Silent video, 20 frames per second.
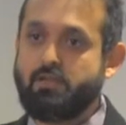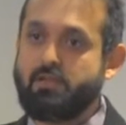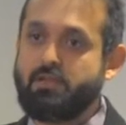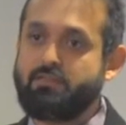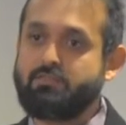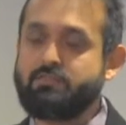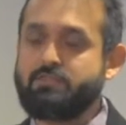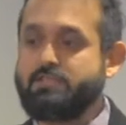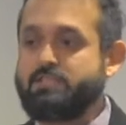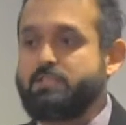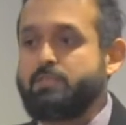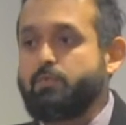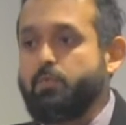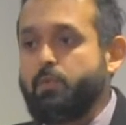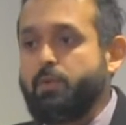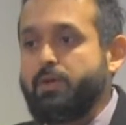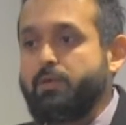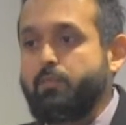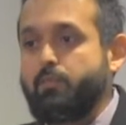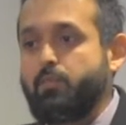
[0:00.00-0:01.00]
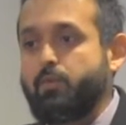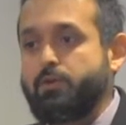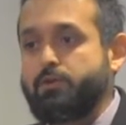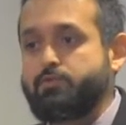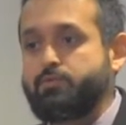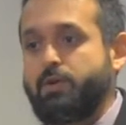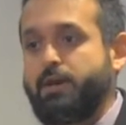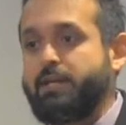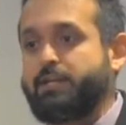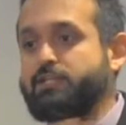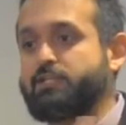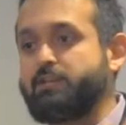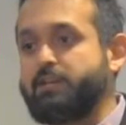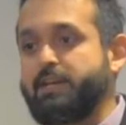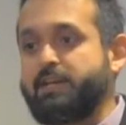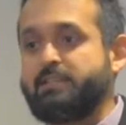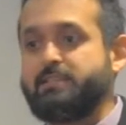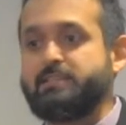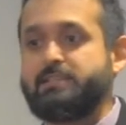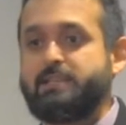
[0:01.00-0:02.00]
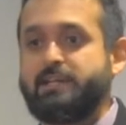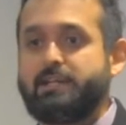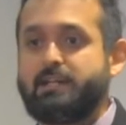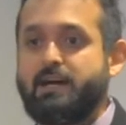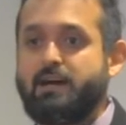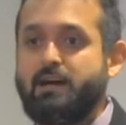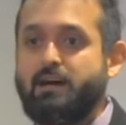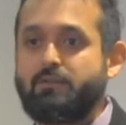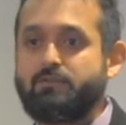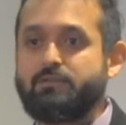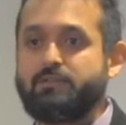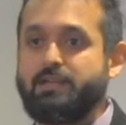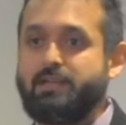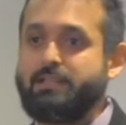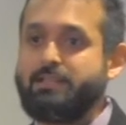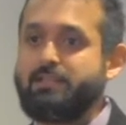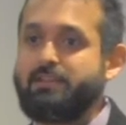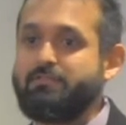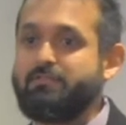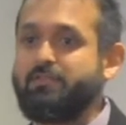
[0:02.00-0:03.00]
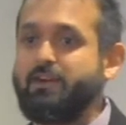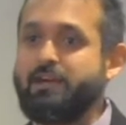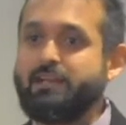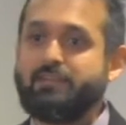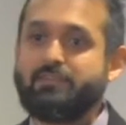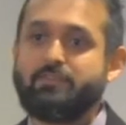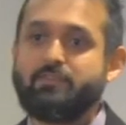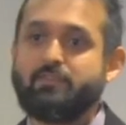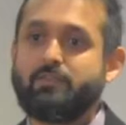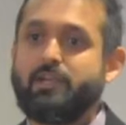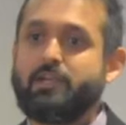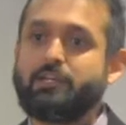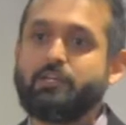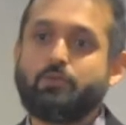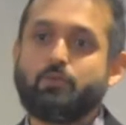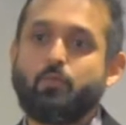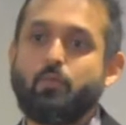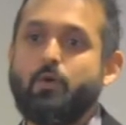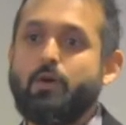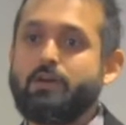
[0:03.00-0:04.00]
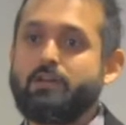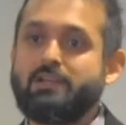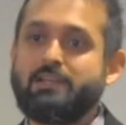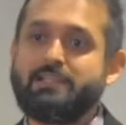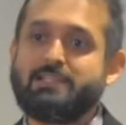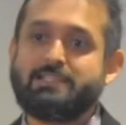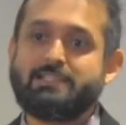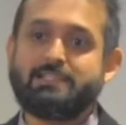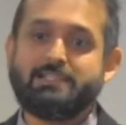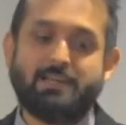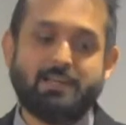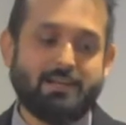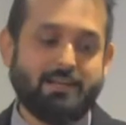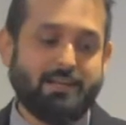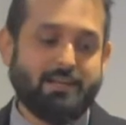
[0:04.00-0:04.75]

Like we were trying to get the data out, and then finally we were like, you know what, let's